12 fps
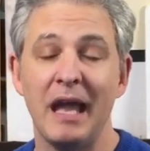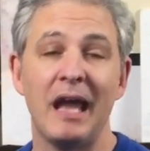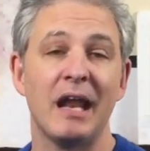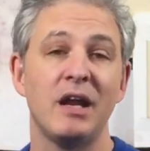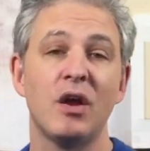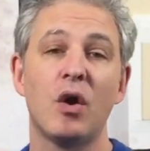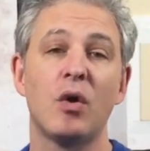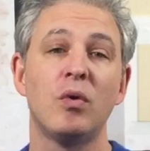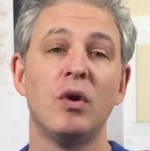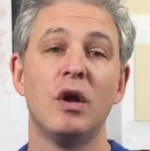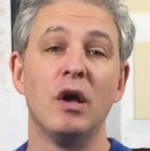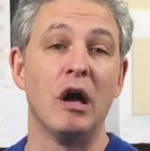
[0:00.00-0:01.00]
And I
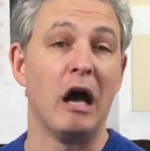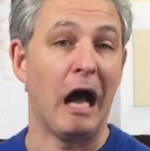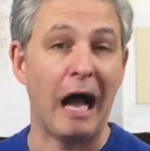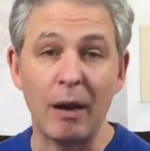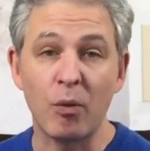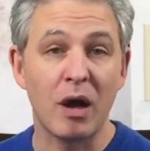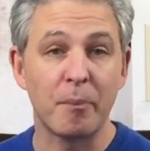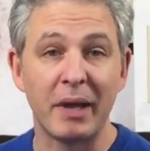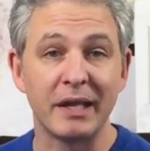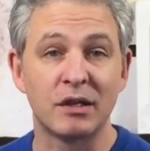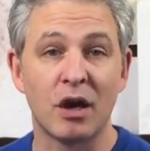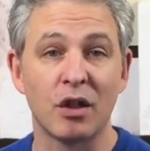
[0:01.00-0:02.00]
know I want
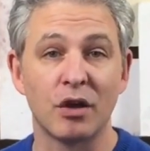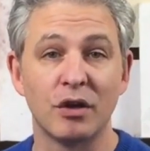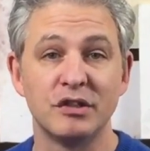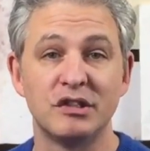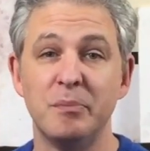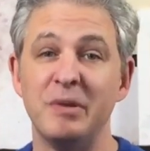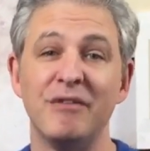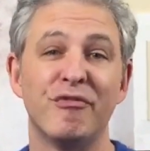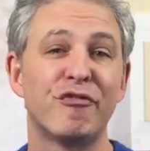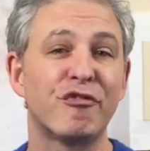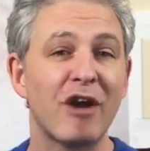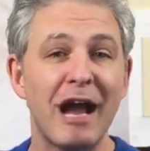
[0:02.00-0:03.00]
my color to be
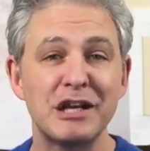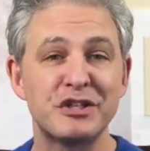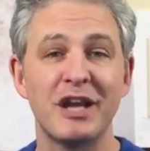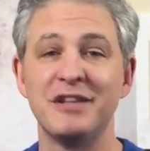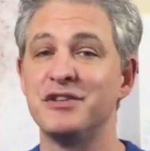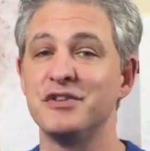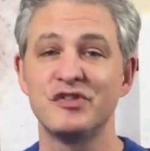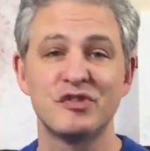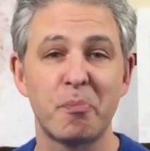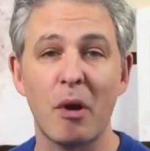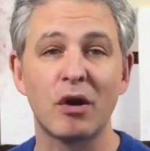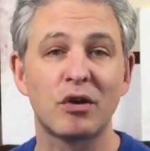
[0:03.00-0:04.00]
fresh and to
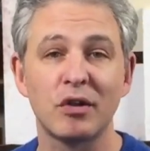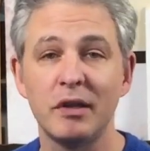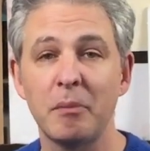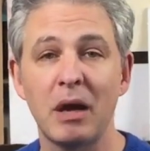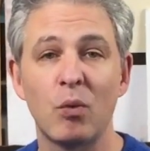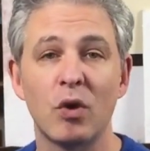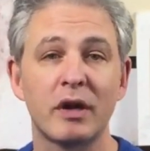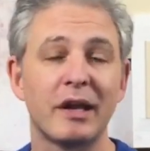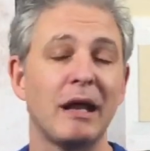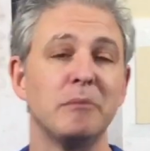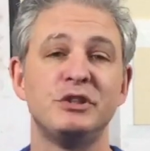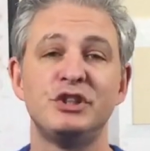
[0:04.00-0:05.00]
sparkle in my work,
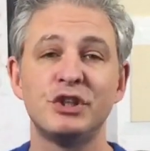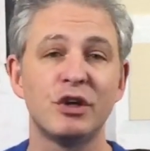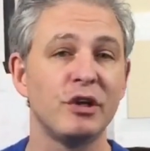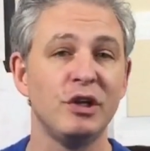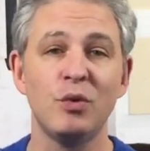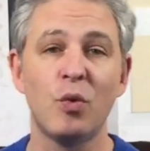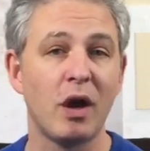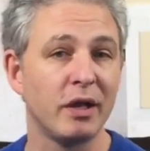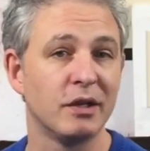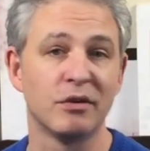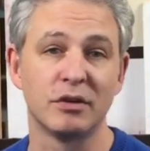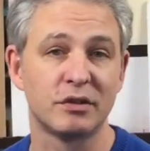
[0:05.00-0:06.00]
and I'm sure you want
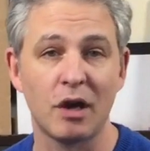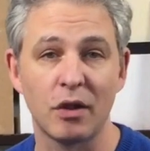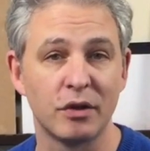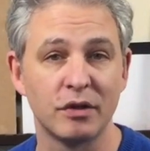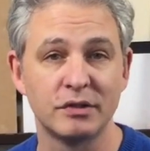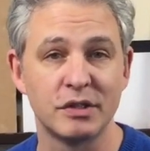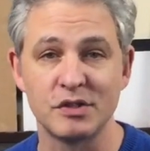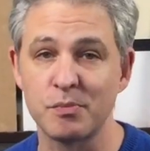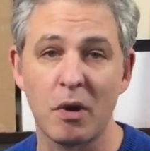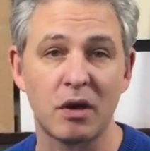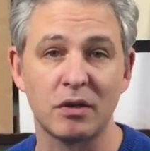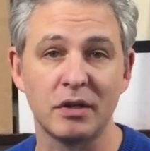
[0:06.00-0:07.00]
your color to
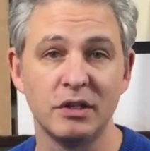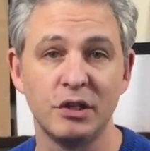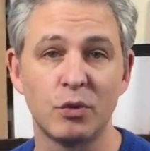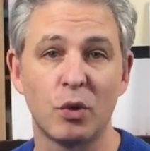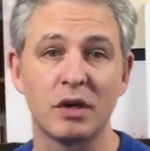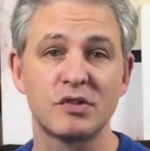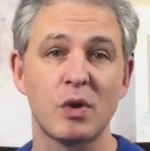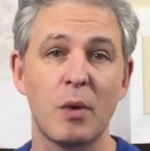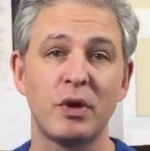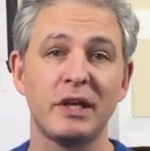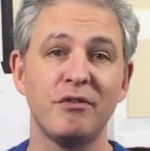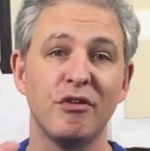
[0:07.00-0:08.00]
sparkle in your work. So I
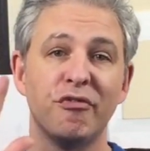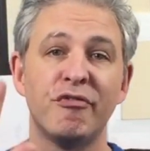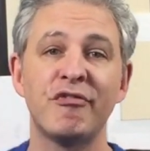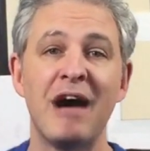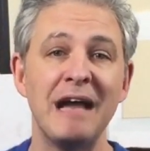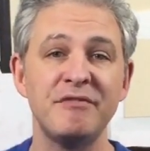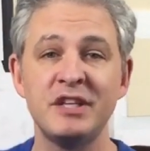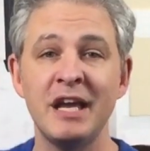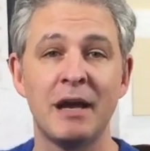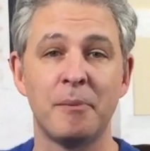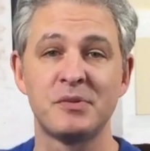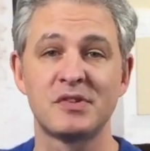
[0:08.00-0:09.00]
want to give you 5
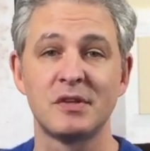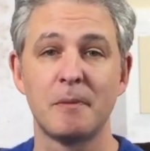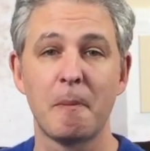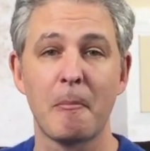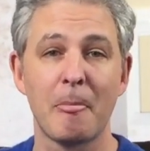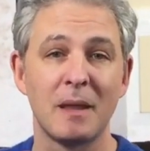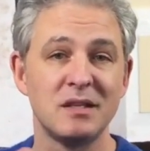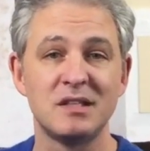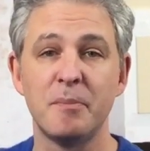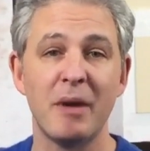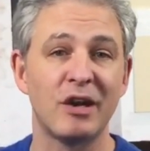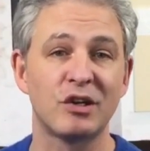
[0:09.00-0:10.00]
tips
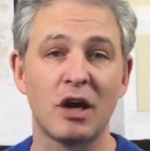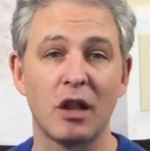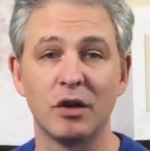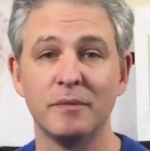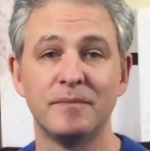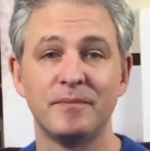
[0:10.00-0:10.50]
to better color.